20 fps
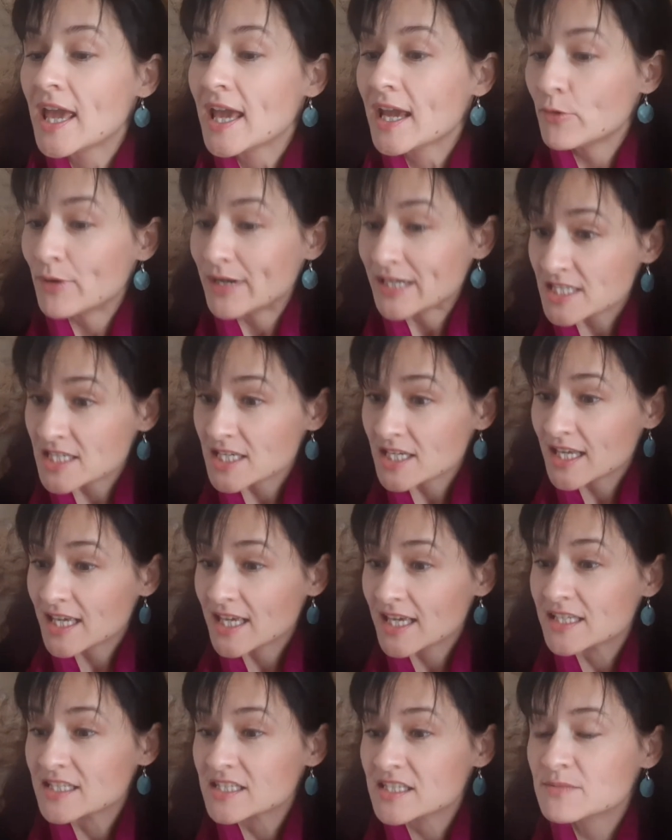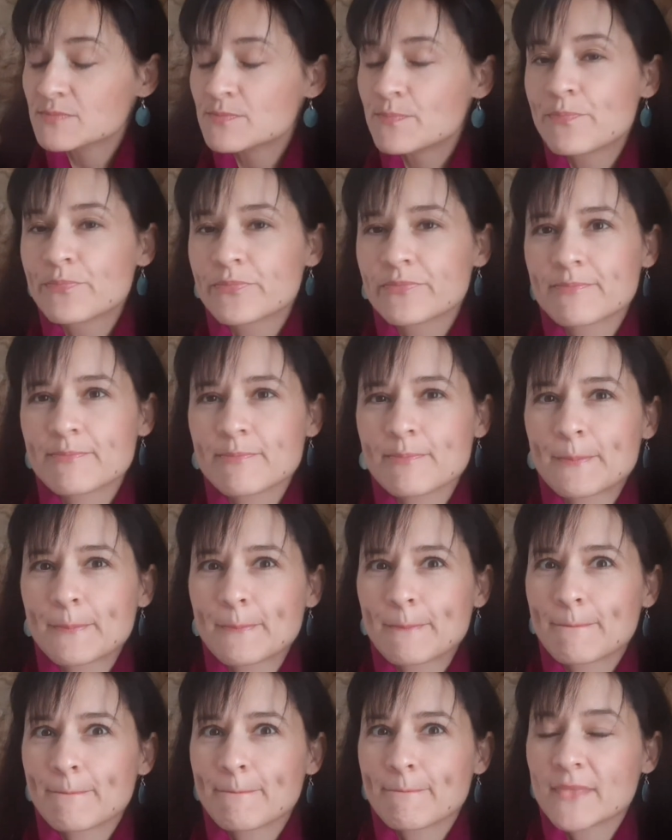Question is,
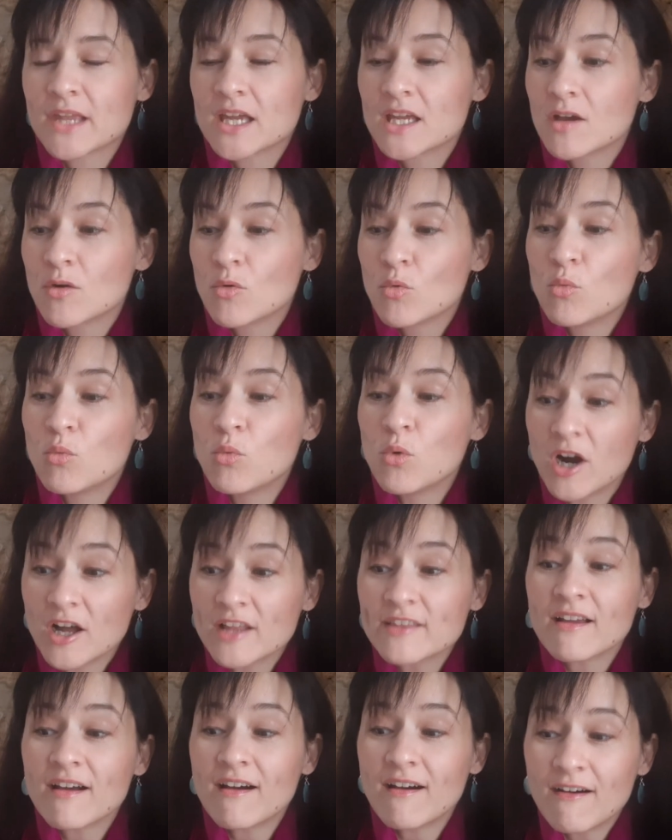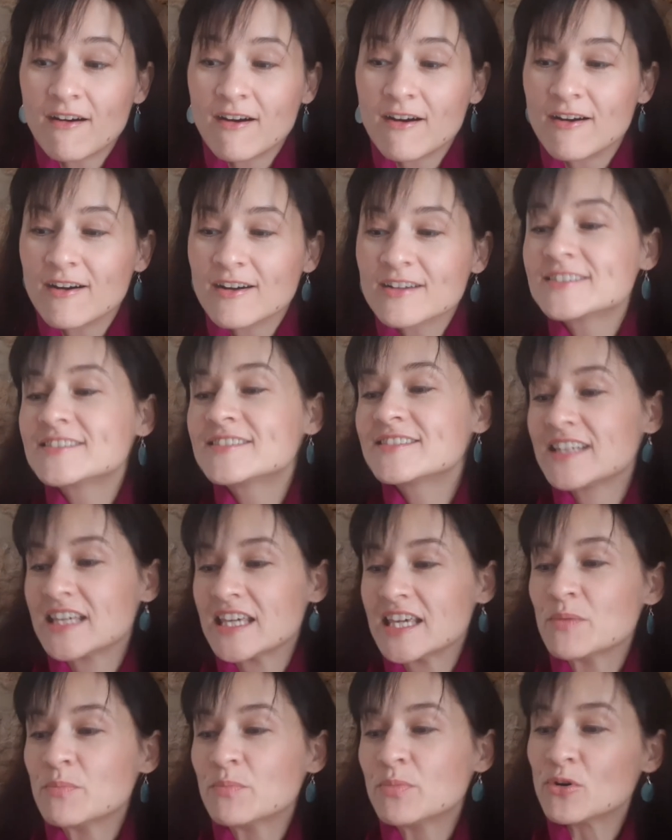what are the
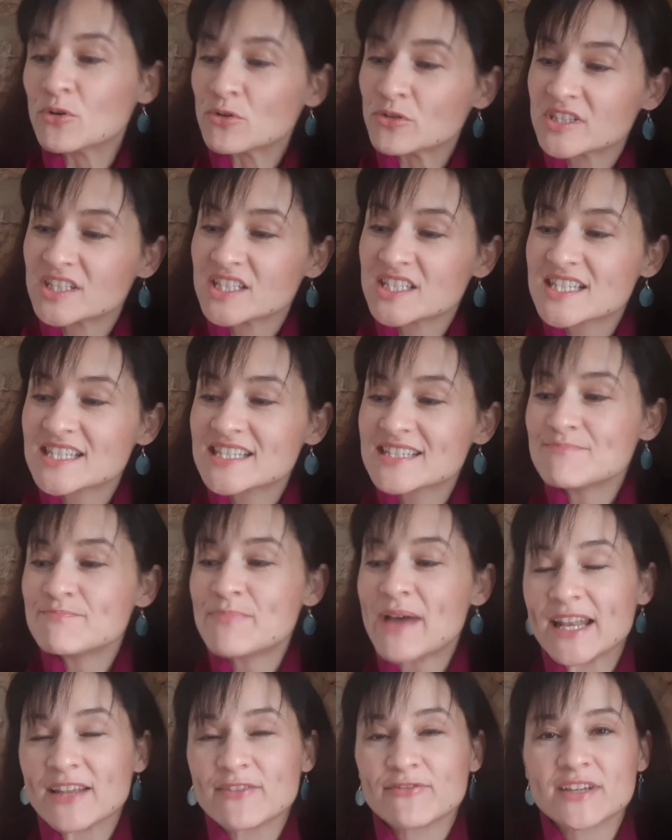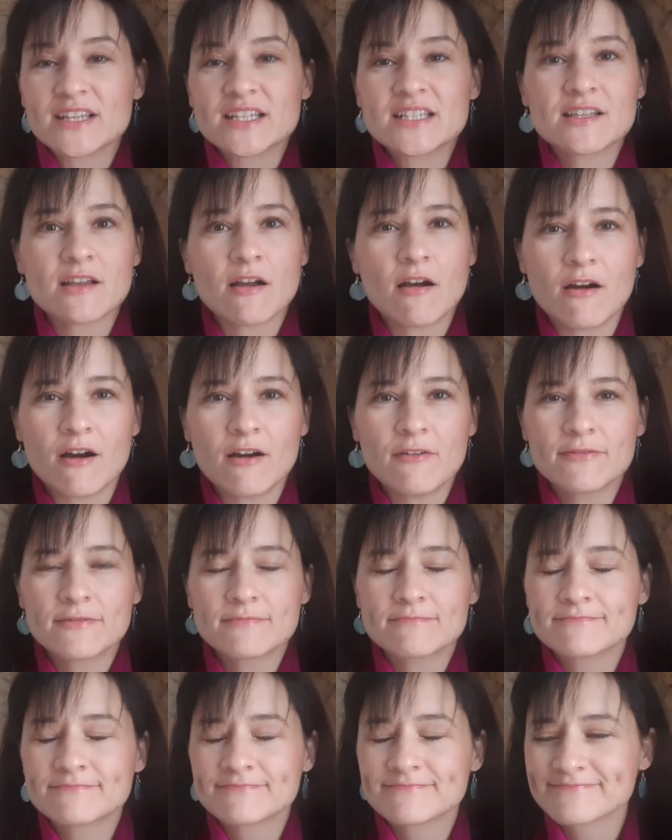importance and benefits of
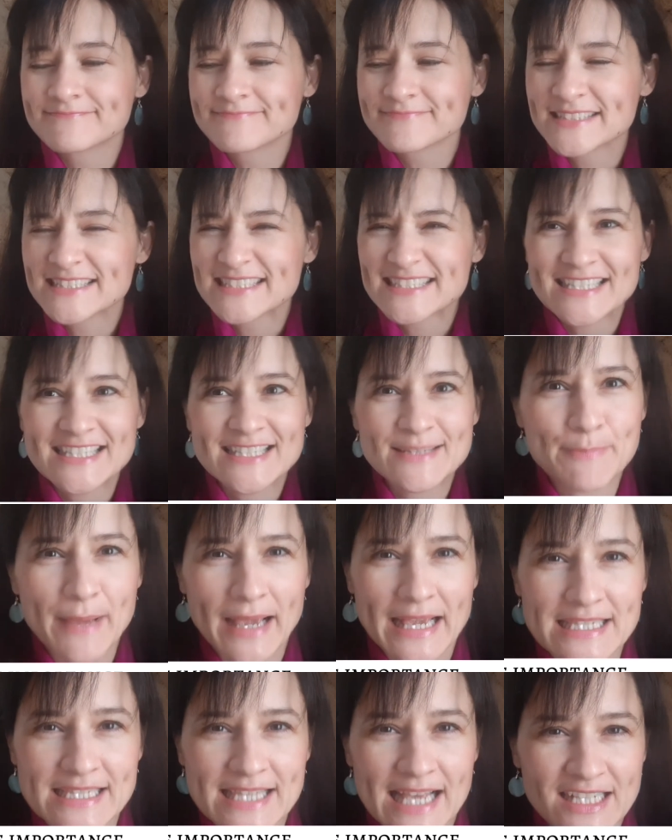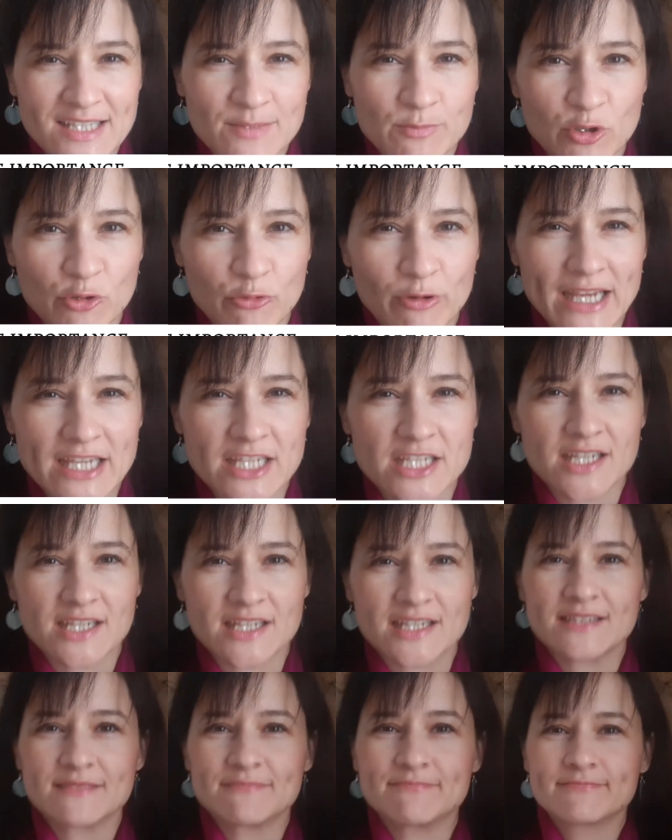space
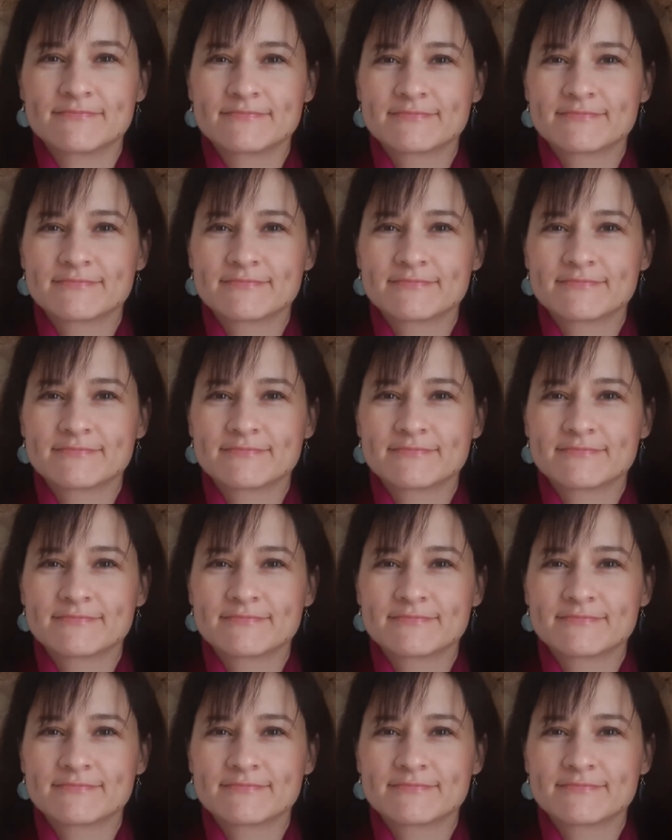exploration?